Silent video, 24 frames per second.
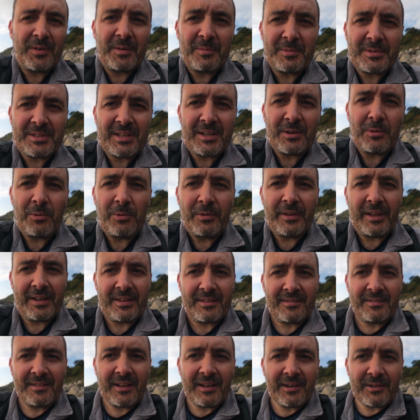it was like, oh, that
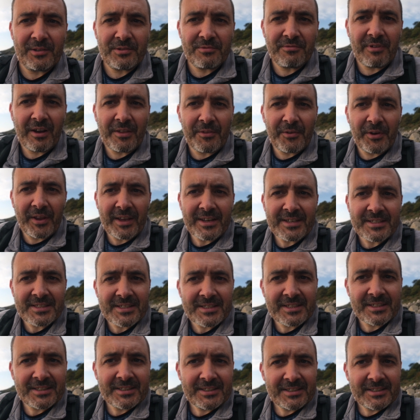looks rather nice.